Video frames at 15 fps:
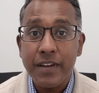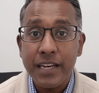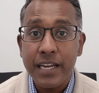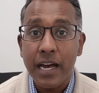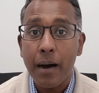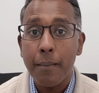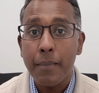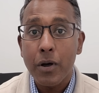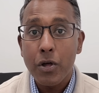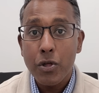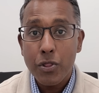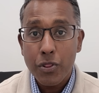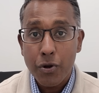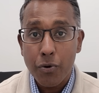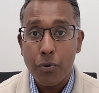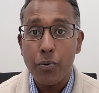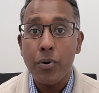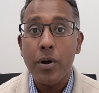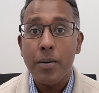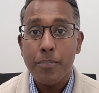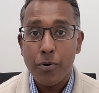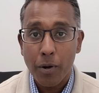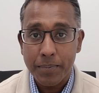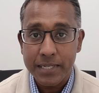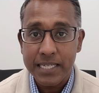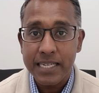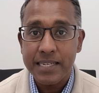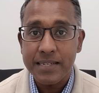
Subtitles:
income through property.